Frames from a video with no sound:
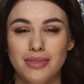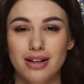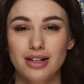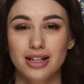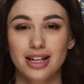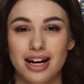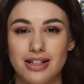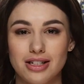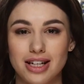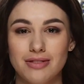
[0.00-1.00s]
Of their
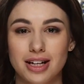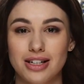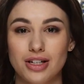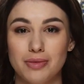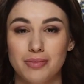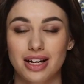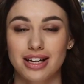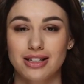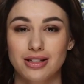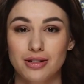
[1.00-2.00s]
last 10 matches
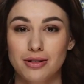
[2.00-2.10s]
played,